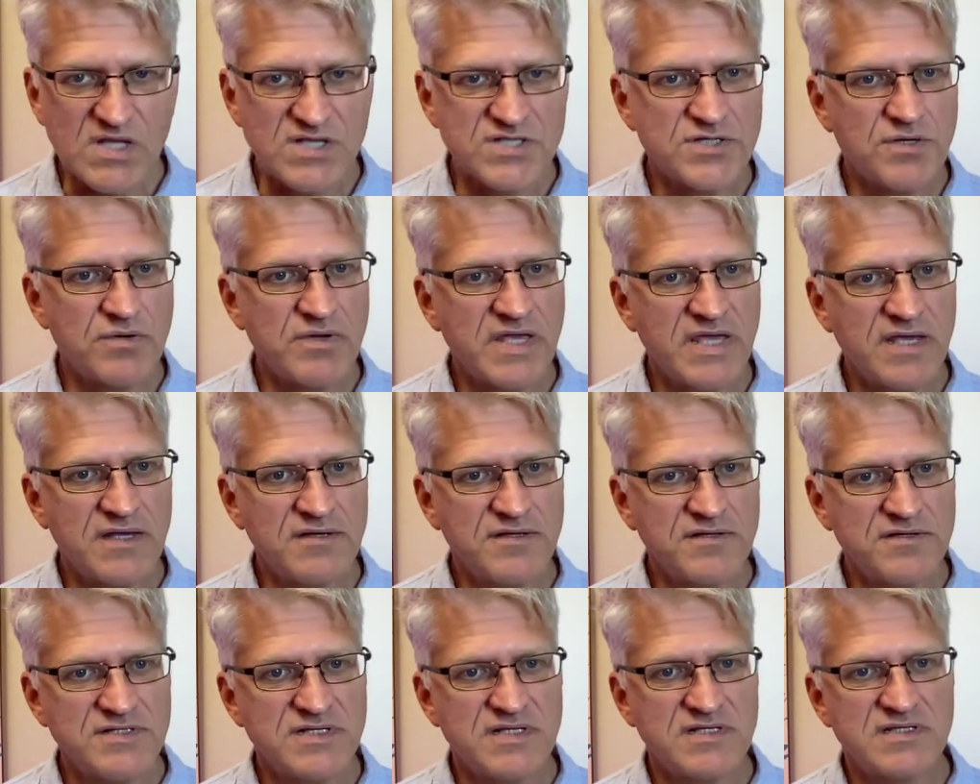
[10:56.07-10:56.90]
So
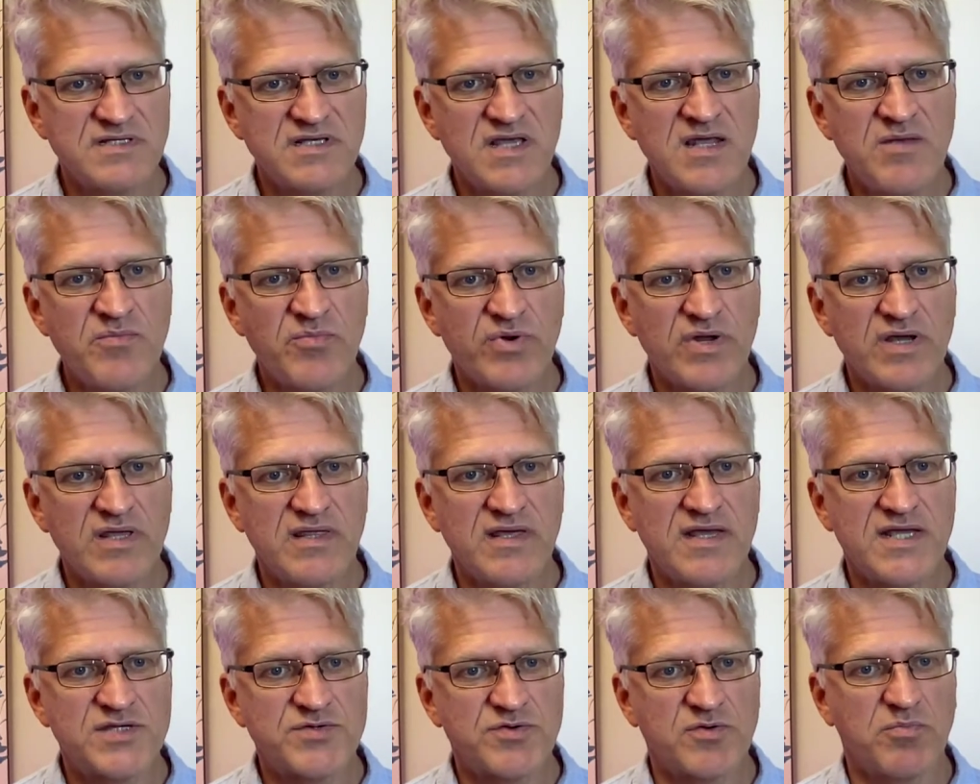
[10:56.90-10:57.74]
gills and skin
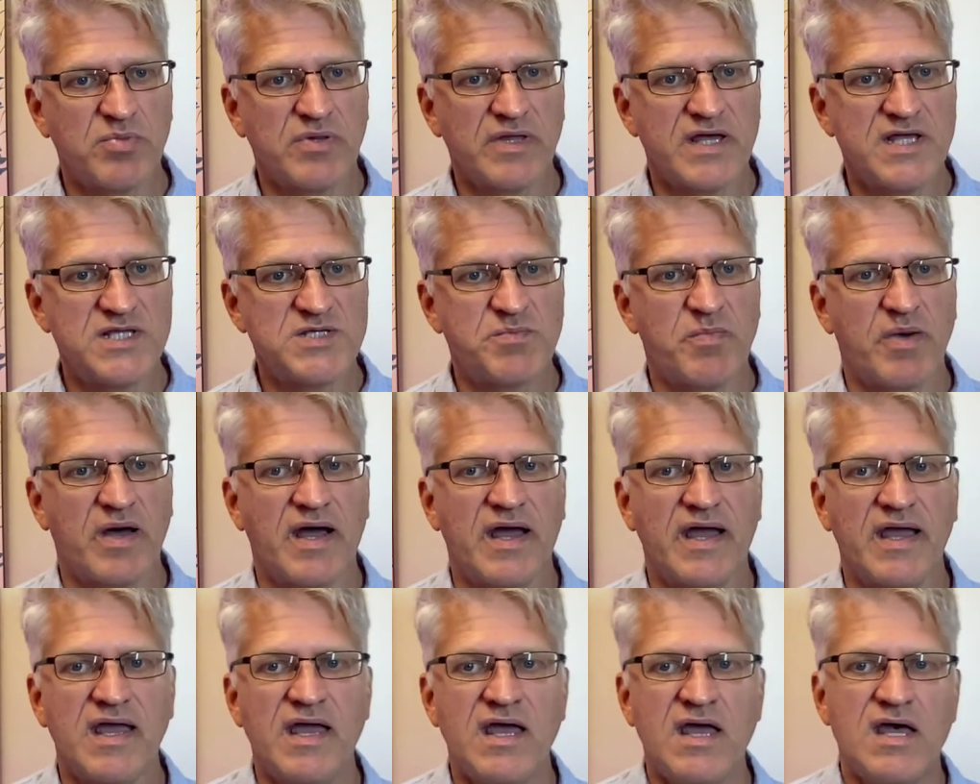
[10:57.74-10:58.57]
breathing is replaced
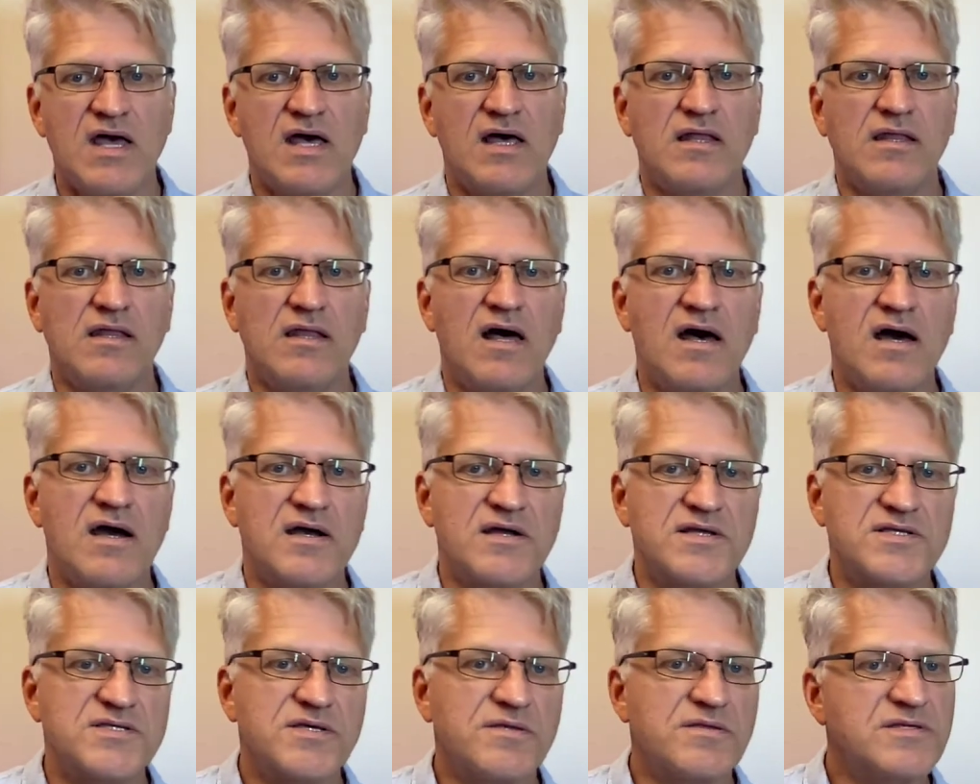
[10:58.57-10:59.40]
by
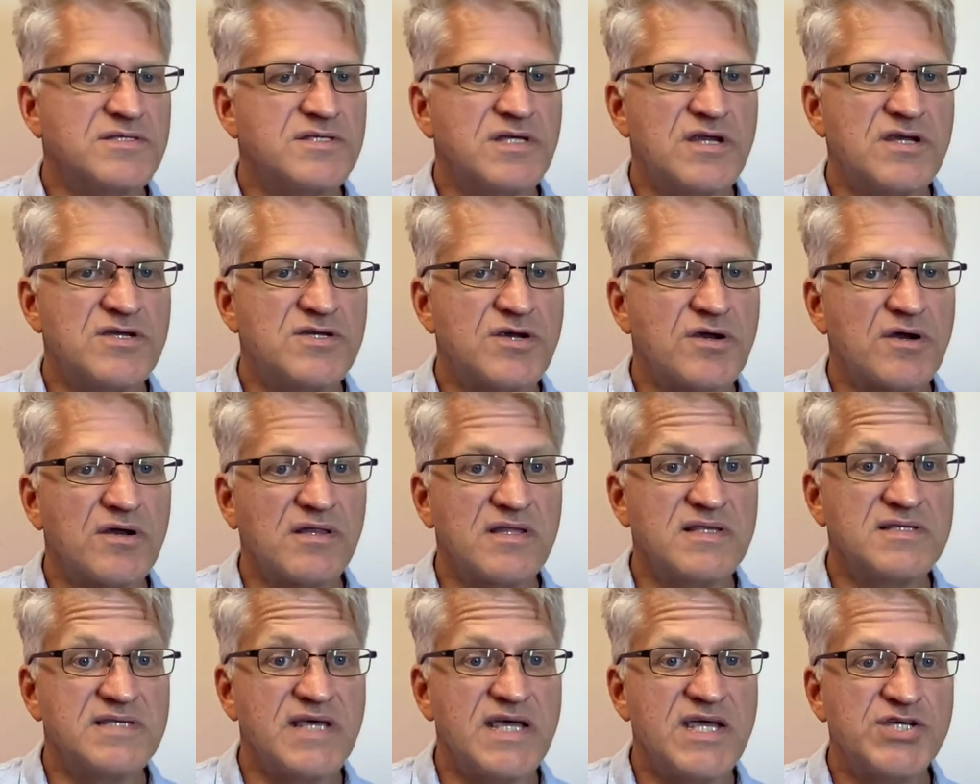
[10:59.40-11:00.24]
lungs. So there's an
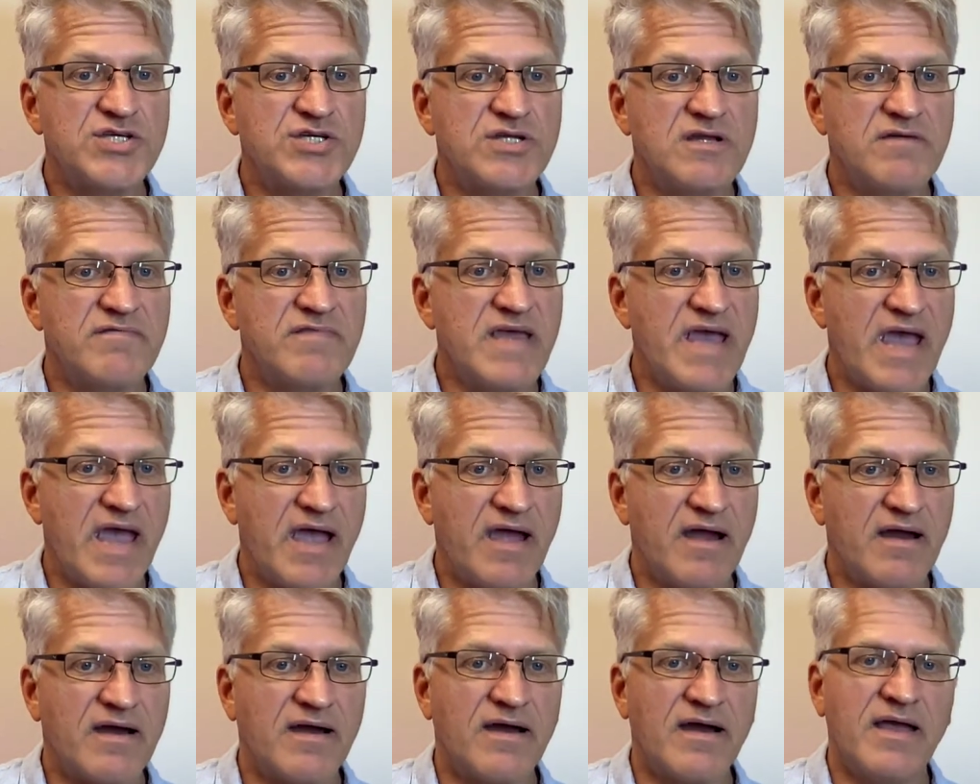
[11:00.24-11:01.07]
internalization of the
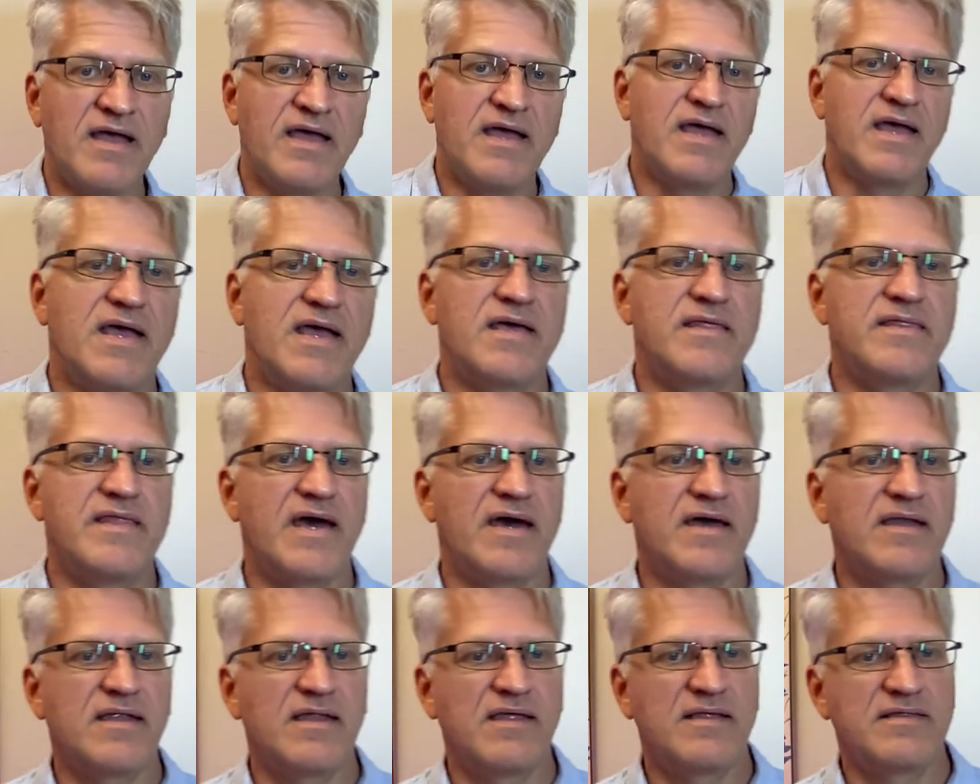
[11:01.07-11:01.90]
air in
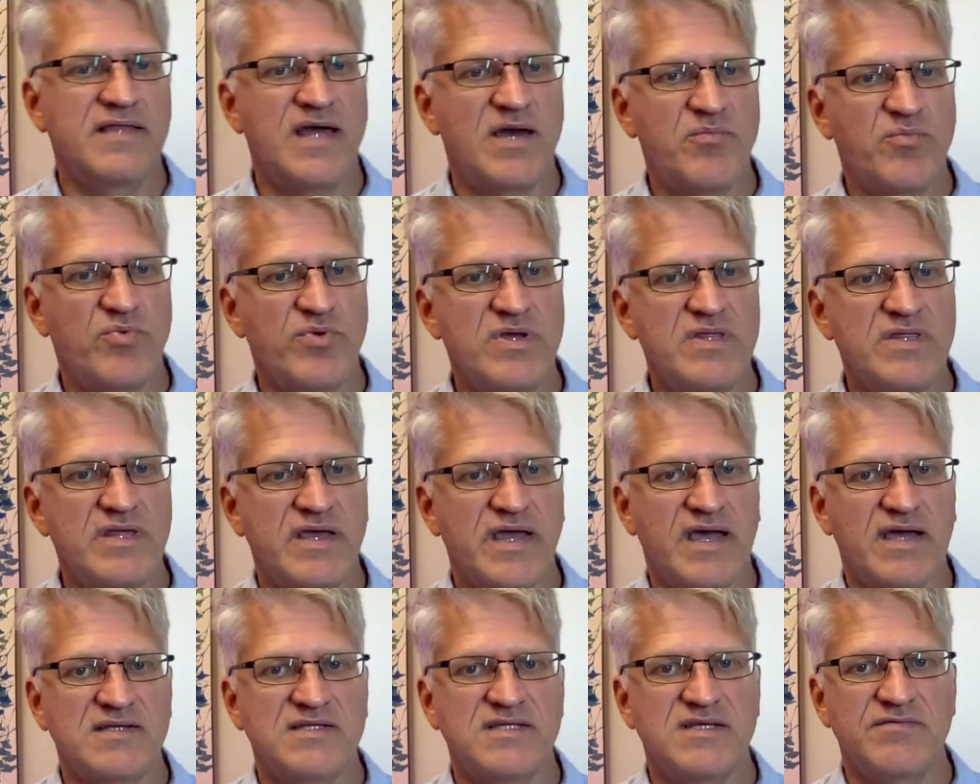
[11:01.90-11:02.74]
that
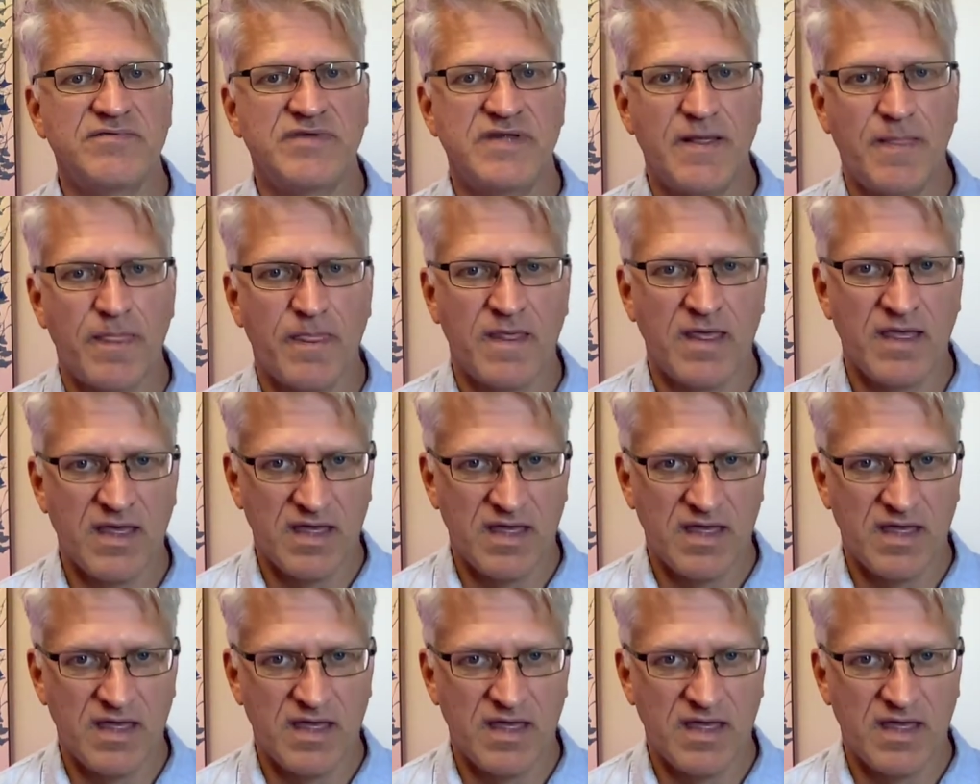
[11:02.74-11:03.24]
breathing activity.